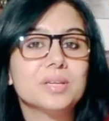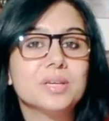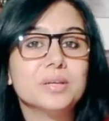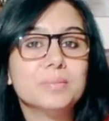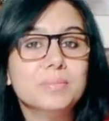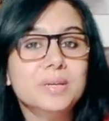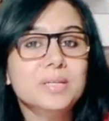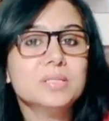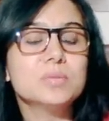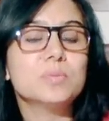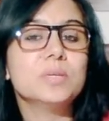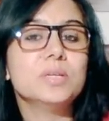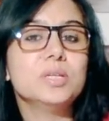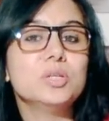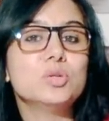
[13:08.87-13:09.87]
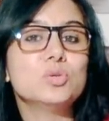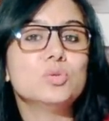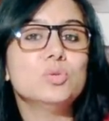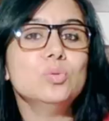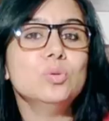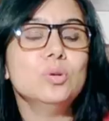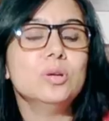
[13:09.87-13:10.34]
it means we need
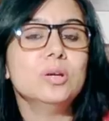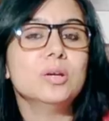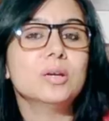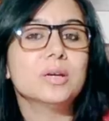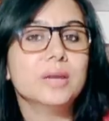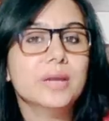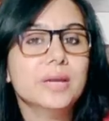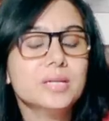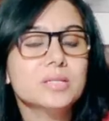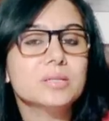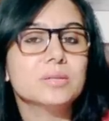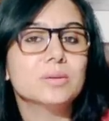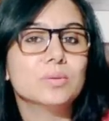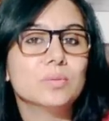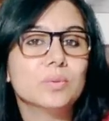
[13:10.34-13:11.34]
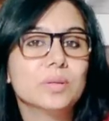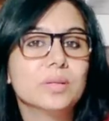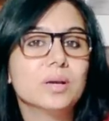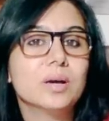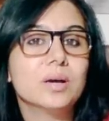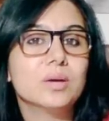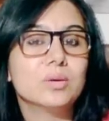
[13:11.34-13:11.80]
to connect
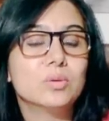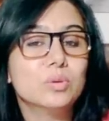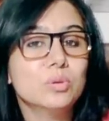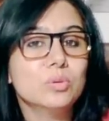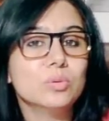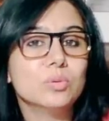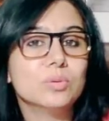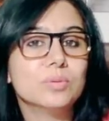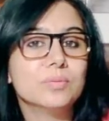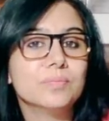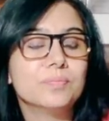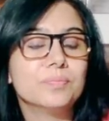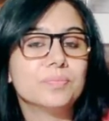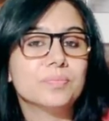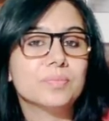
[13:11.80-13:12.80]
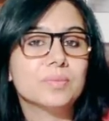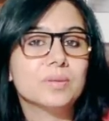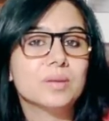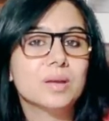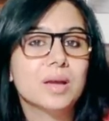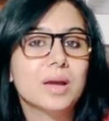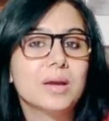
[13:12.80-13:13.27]
with our guru
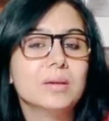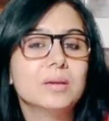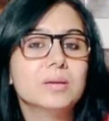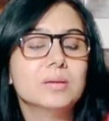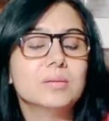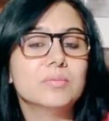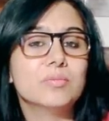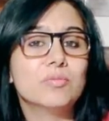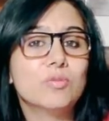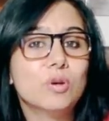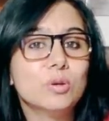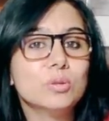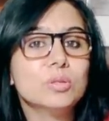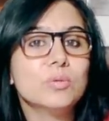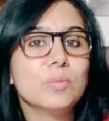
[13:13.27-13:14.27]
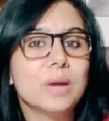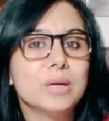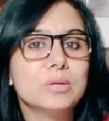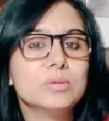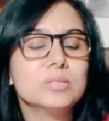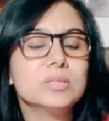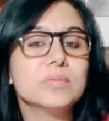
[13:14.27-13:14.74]
and follow the
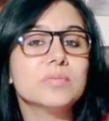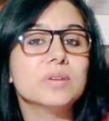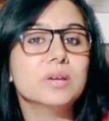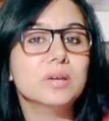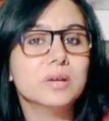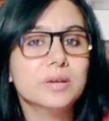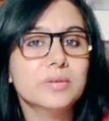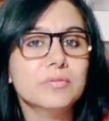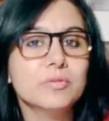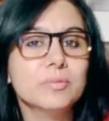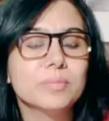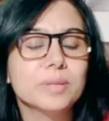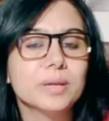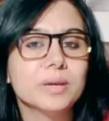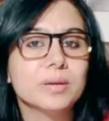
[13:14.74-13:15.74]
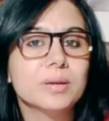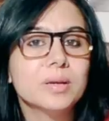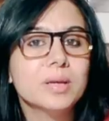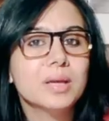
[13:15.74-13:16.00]
values that we're learning from there.